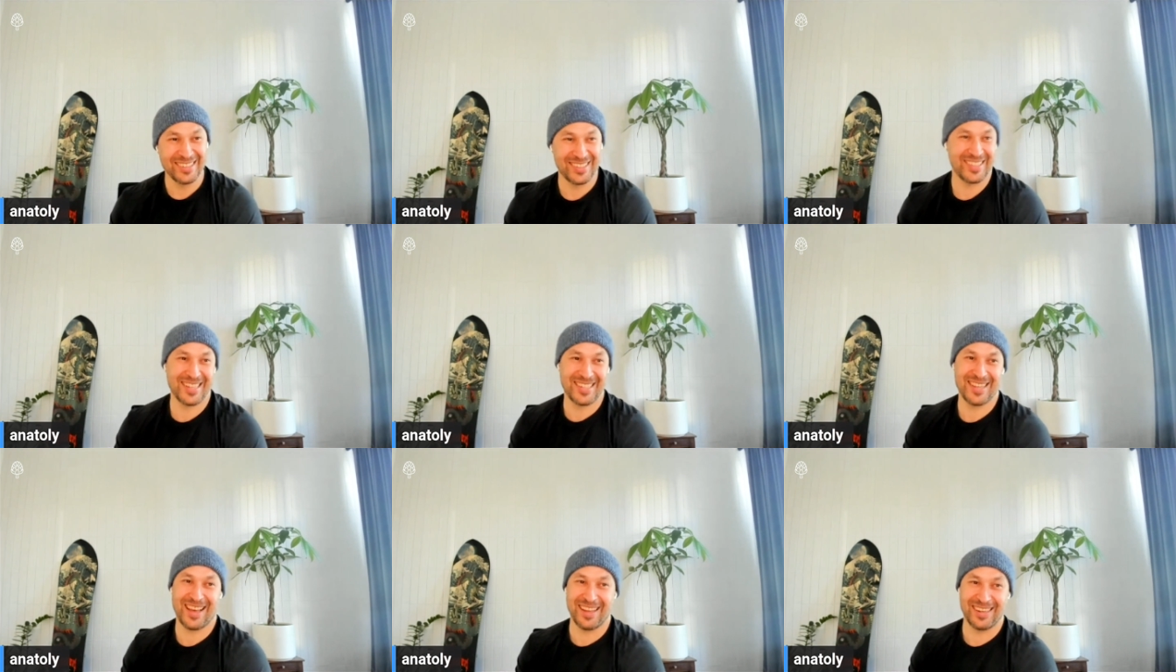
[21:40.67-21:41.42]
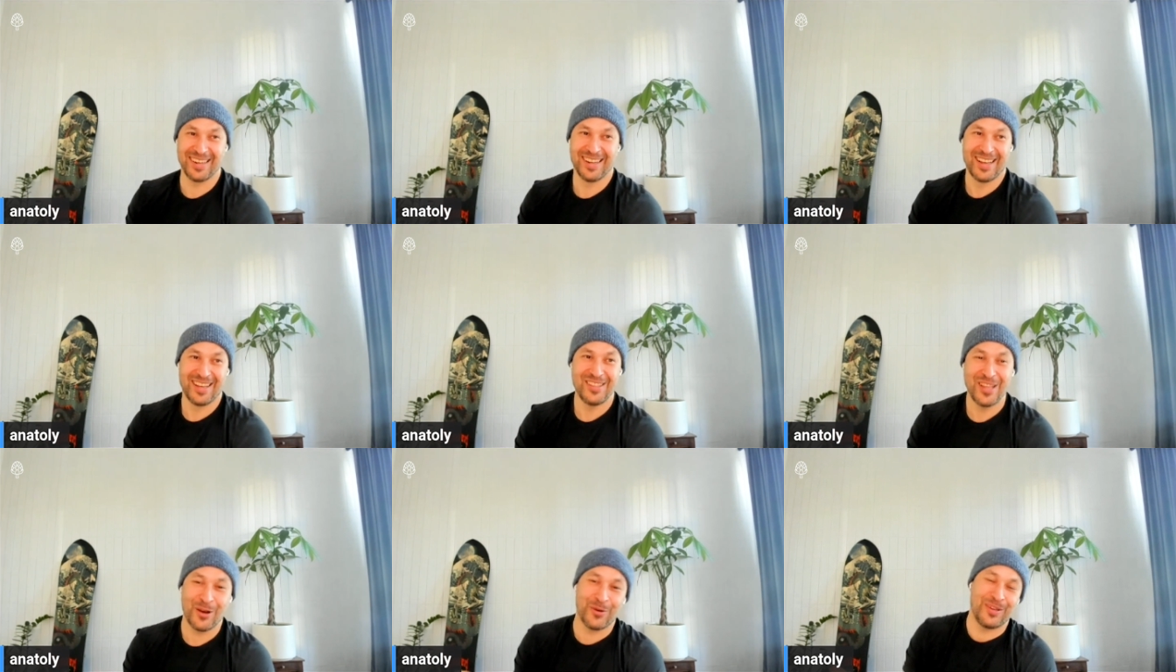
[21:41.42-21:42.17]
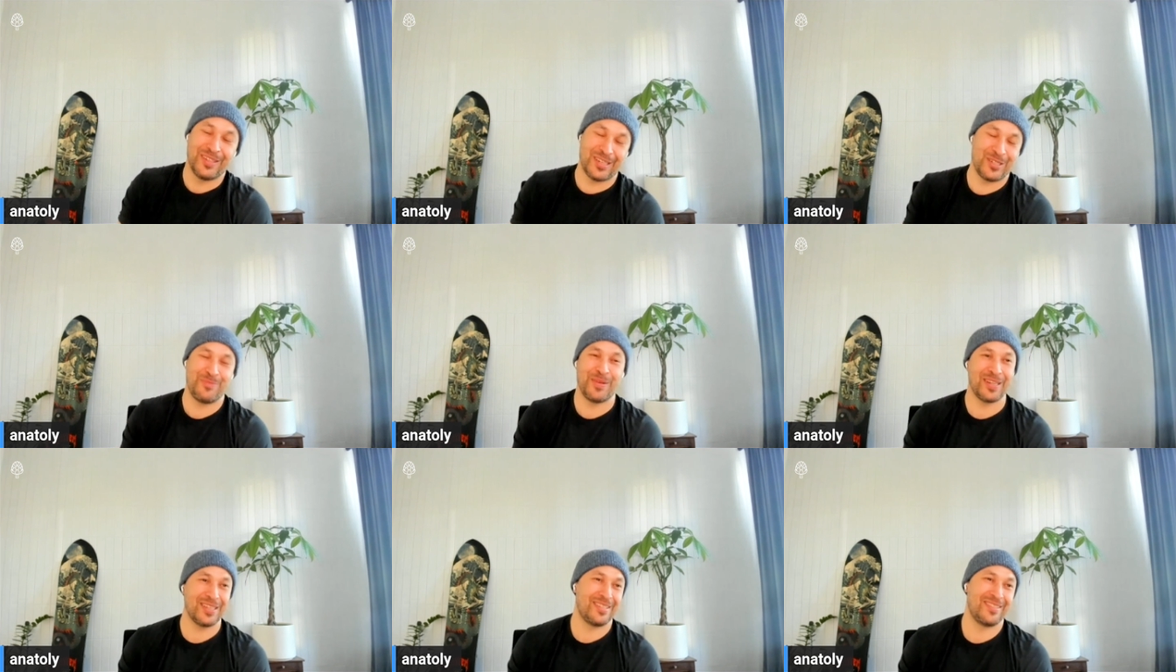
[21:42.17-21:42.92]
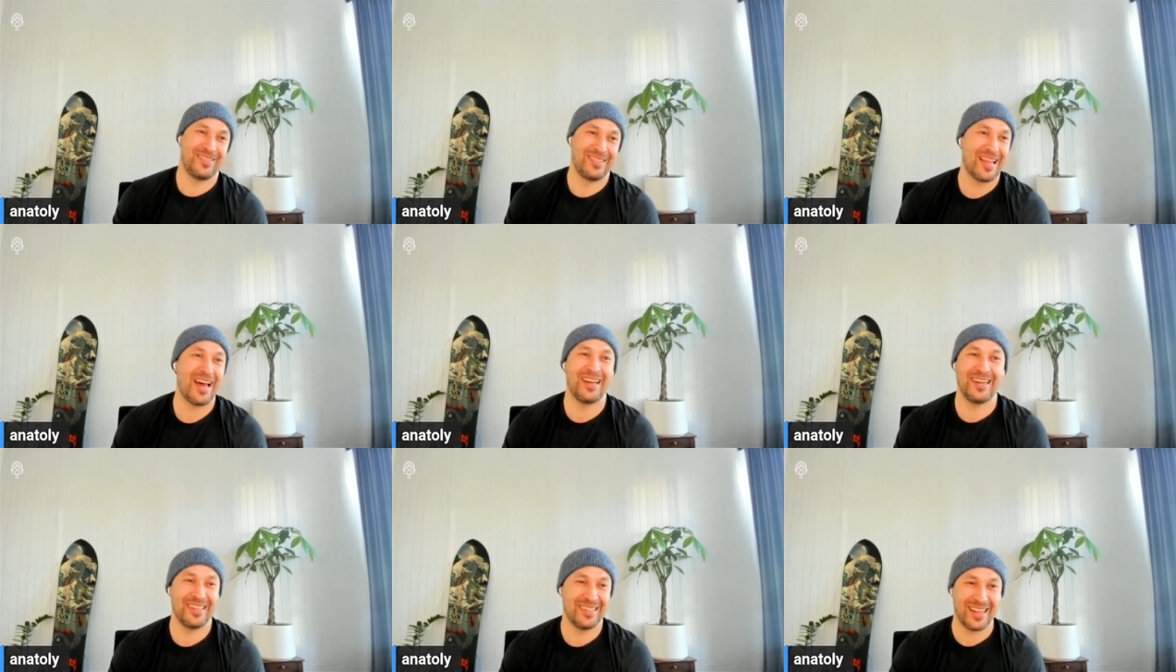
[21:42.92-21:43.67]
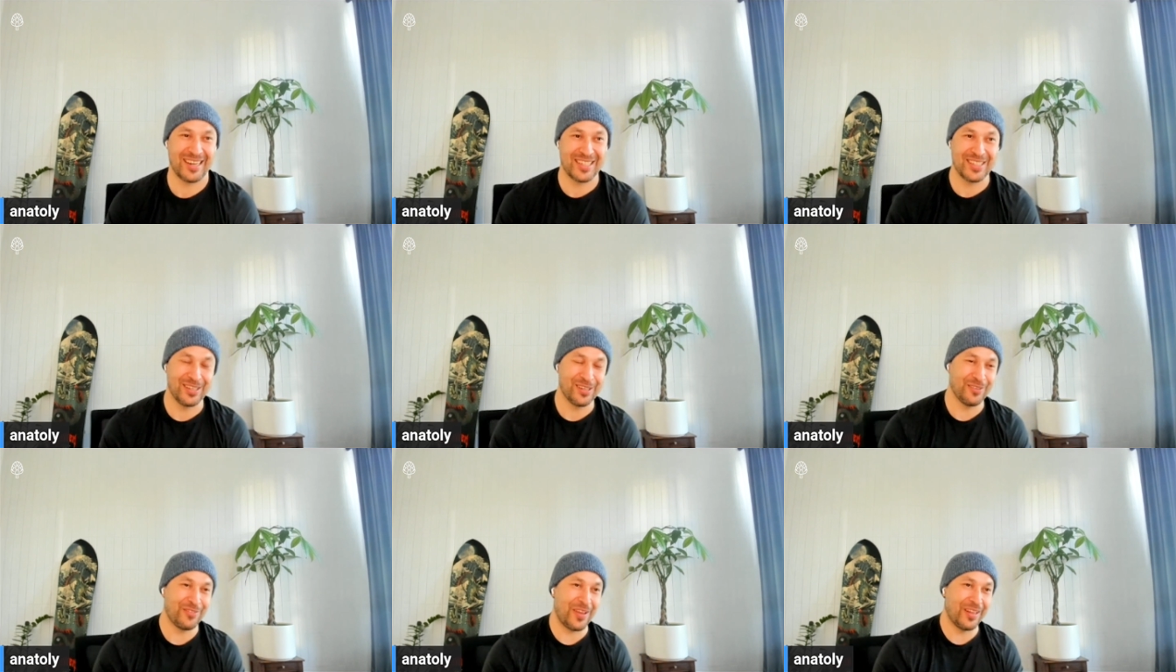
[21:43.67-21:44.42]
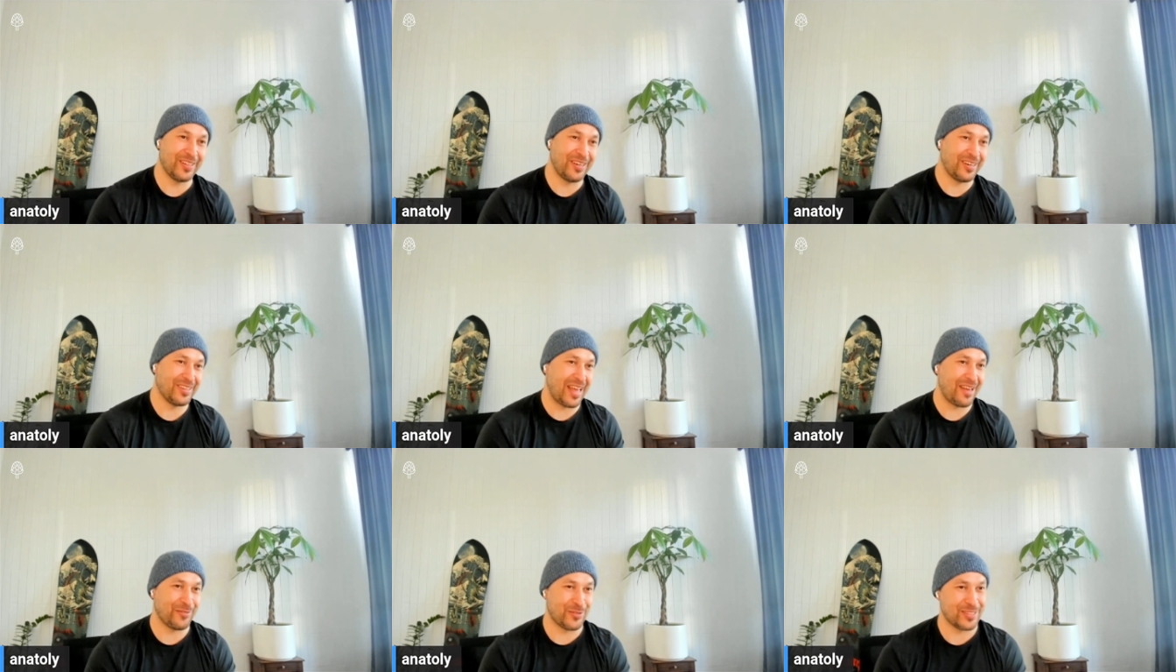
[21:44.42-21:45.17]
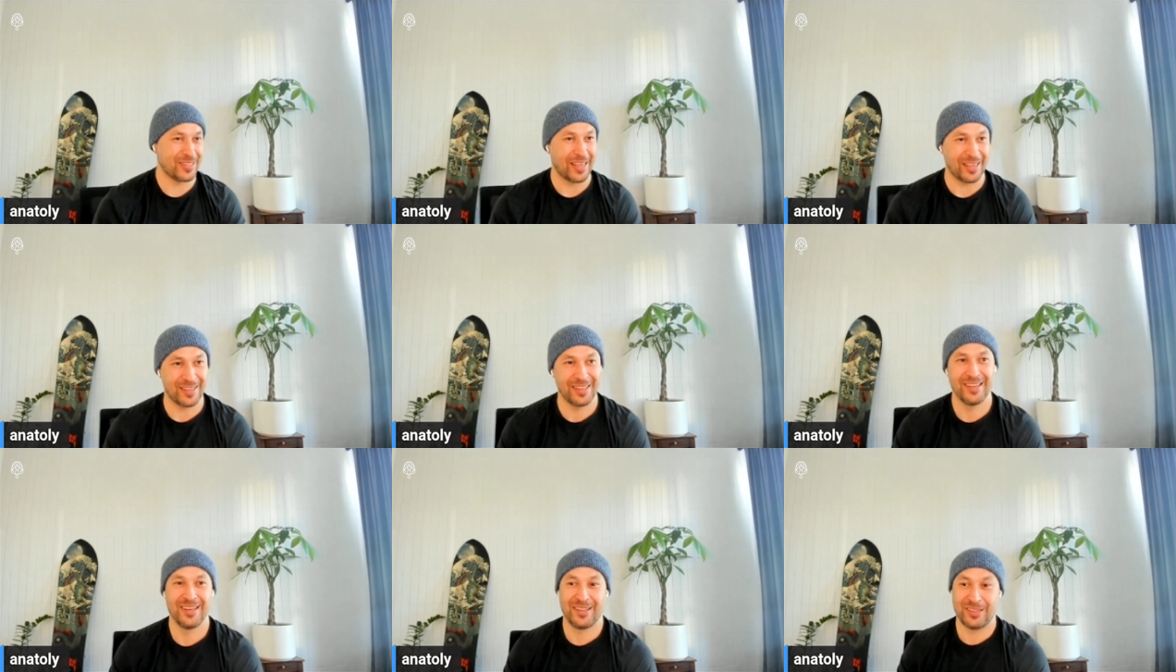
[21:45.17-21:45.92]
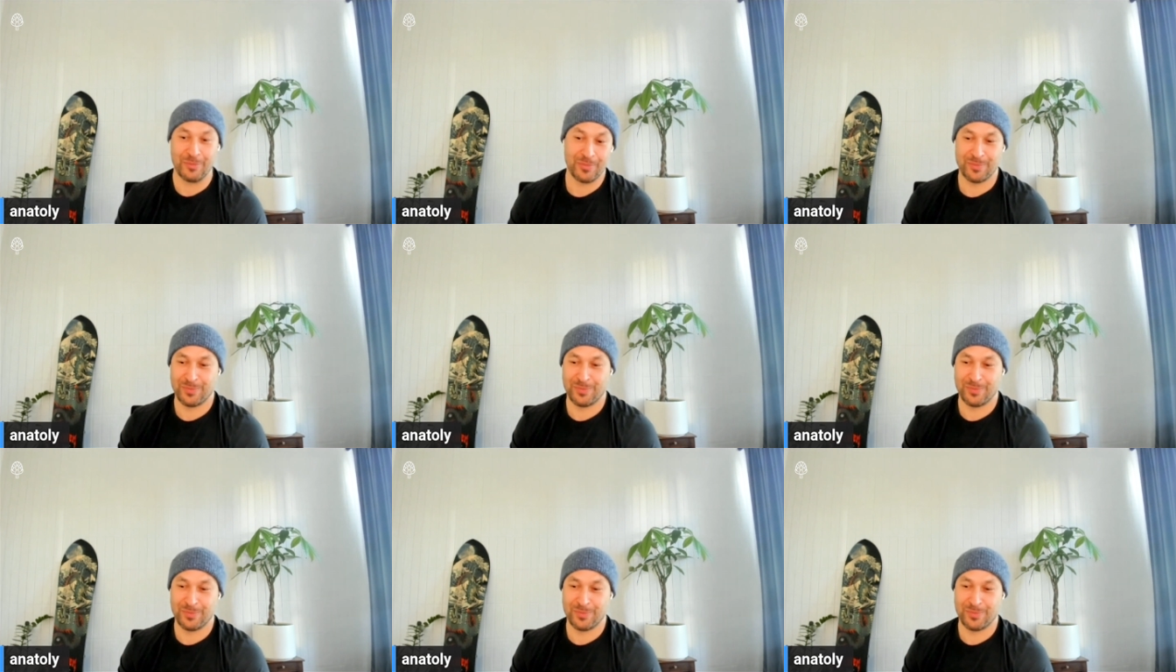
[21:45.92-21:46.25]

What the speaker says: the sun, there's been not a single failure that was like the